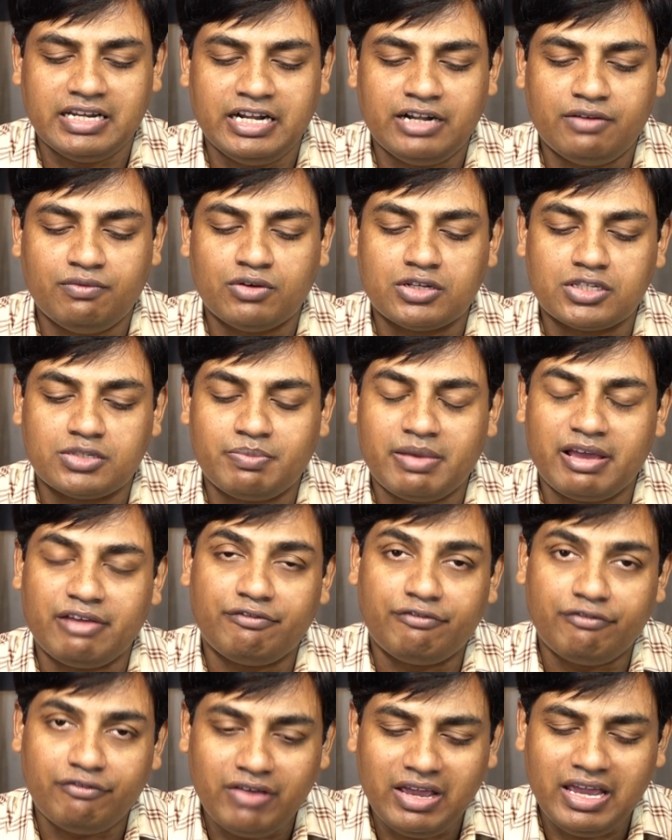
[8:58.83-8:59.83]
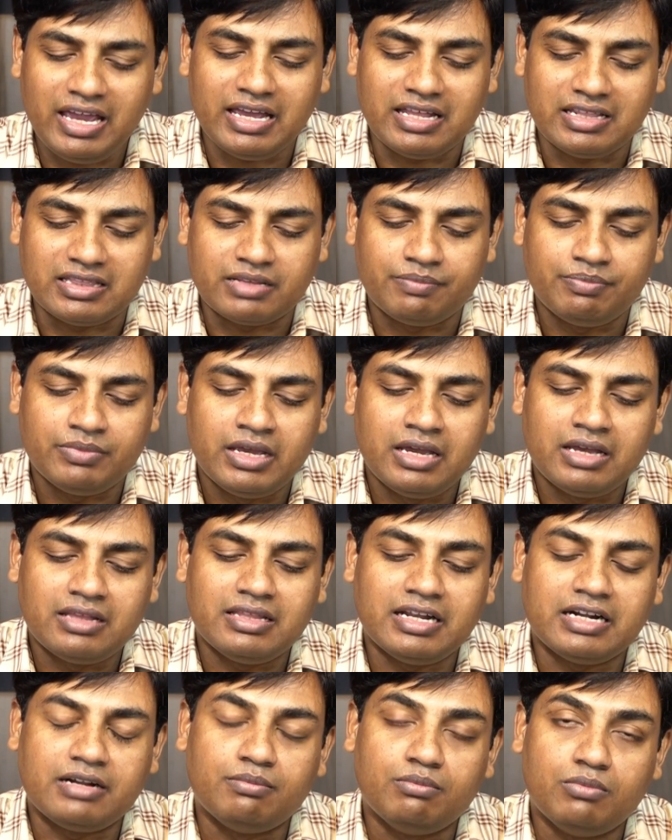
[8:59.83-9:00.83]
"It was by faith
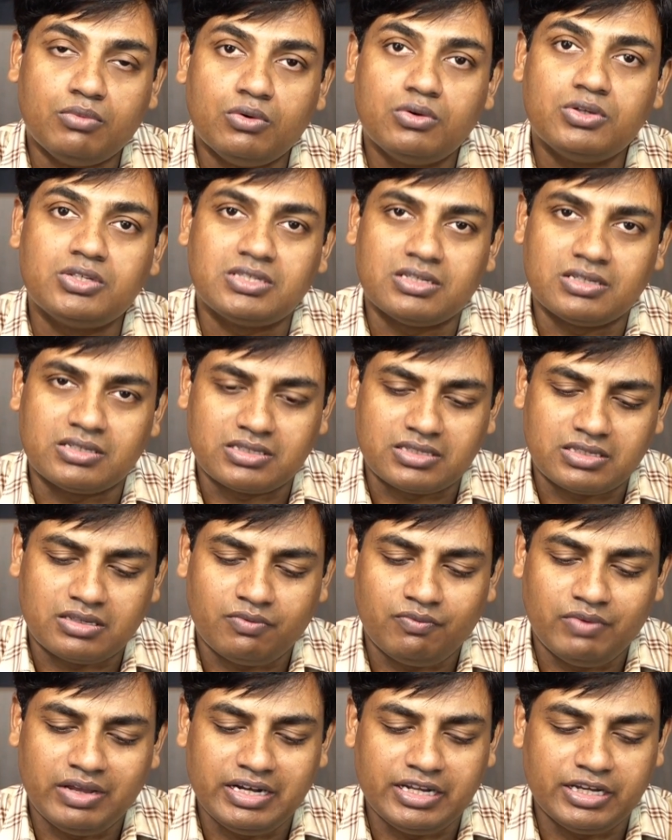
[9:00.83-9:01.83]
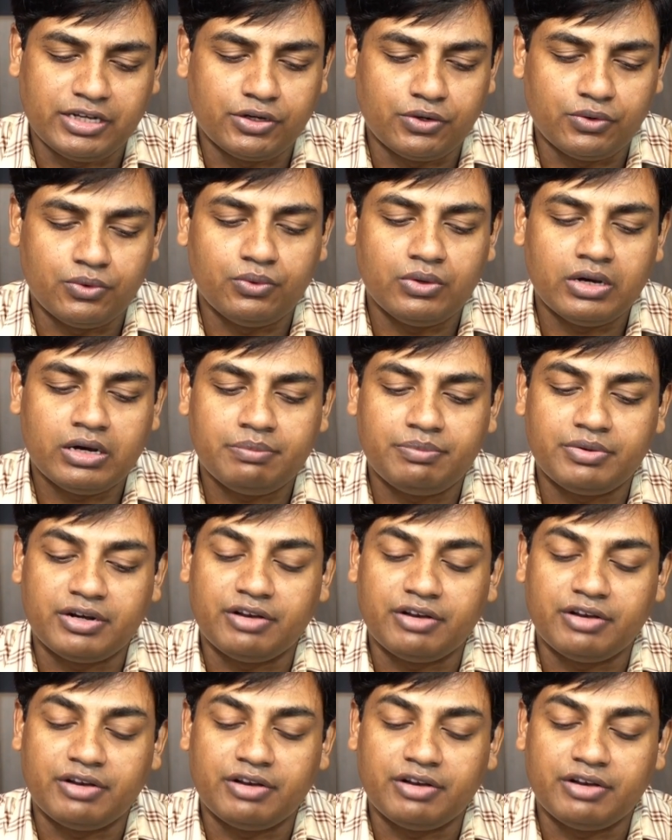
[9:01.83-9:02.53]
that Moses, when he grew up,